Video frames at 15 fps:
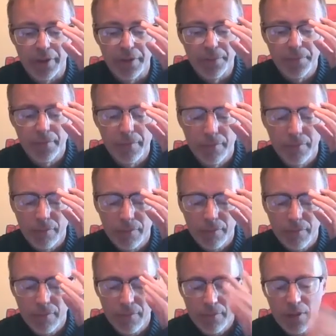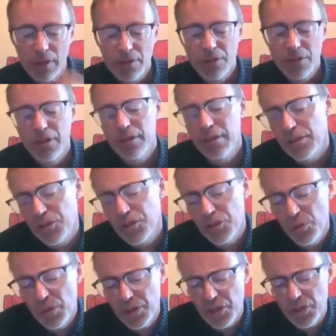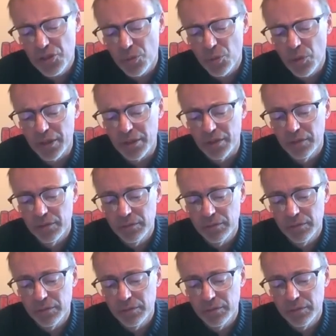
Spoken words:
Do you think that's 2 wishes or 1?